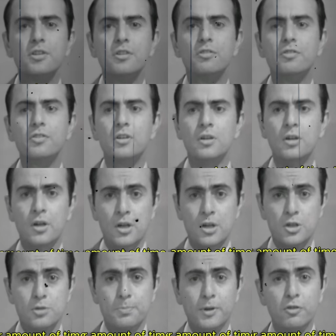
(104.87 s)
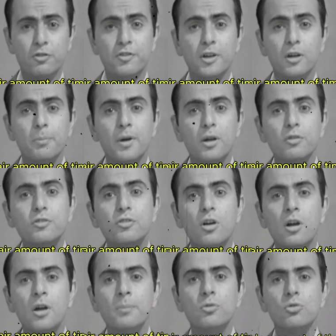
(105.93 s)
have uh, spent a fair amount of
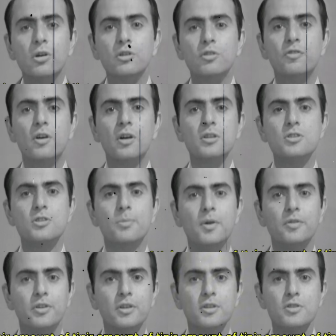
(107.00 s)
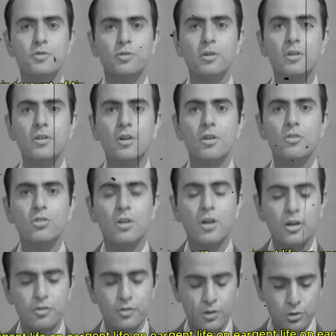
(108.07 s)
time trying to find some evidence for intelligent
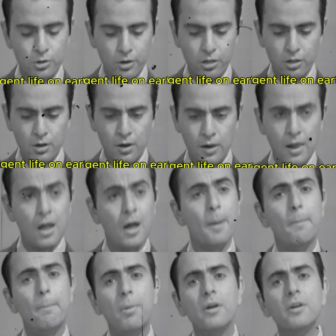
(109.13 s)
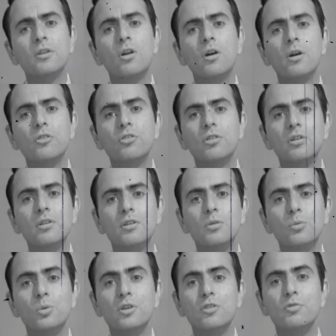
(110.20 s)
life on Earth. By and large,
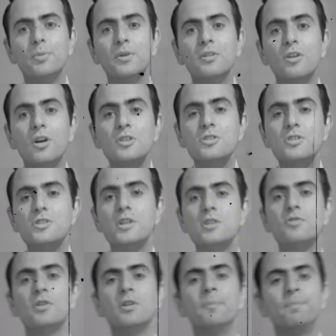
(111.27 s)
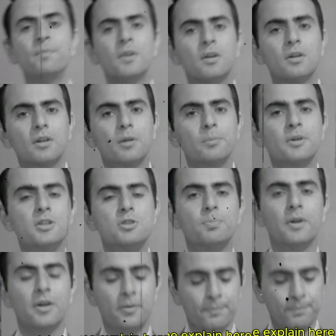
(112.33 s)
we've been unsuccessful. Let me
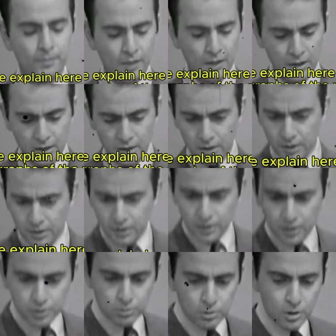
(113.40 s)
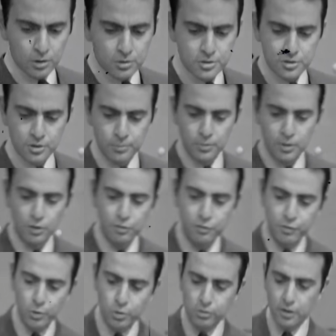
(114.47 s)
explain. Here are some
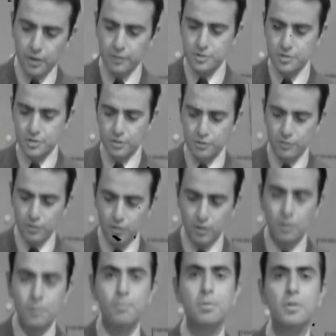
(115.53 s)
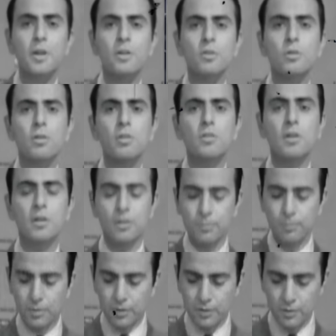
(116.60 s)
photographs of the planet Earth
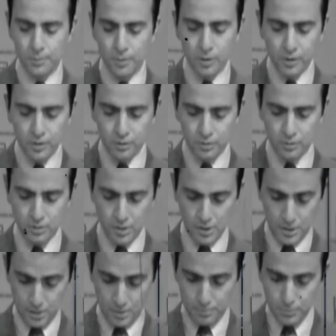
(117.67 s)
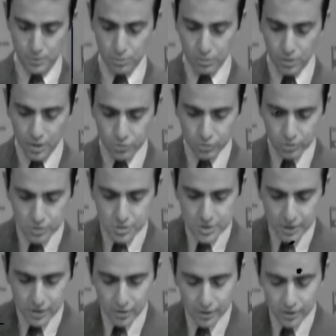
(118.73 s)
taken by the American meteorological
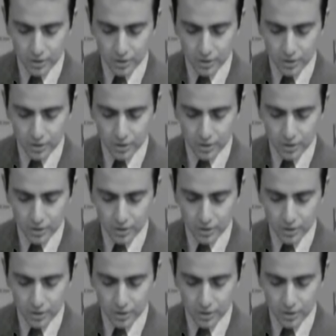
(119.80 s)
satellite